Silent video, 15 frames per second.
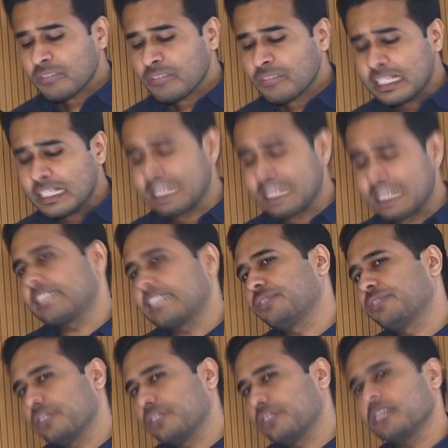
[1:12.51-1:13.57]
selection for
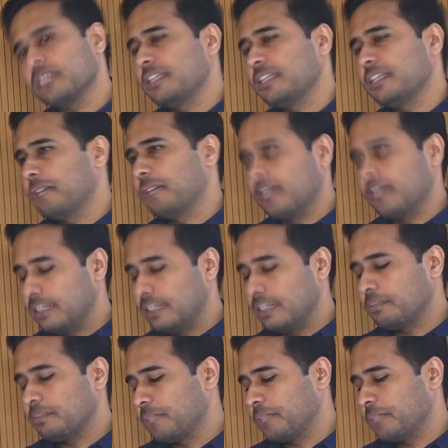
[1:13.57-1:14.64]
the CA
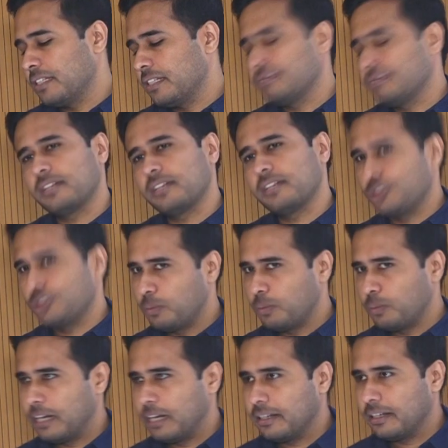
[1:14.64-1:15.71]
patients with carcinoma.
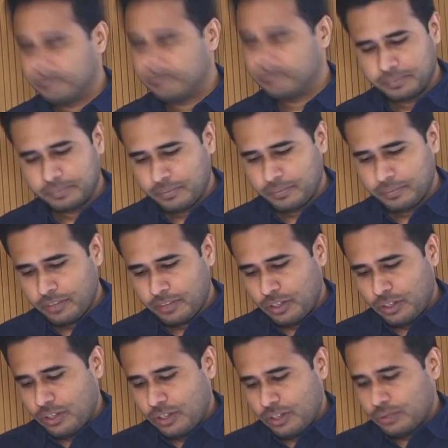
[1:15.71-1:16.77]

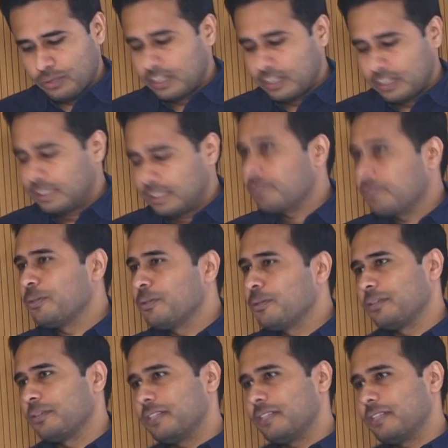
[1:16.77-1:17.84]
So that's it from nuclear
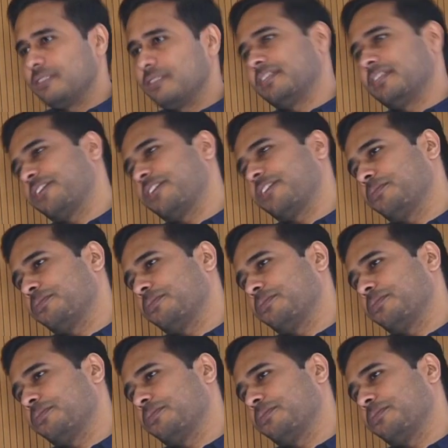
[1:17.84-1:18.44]
medicine. Thank you.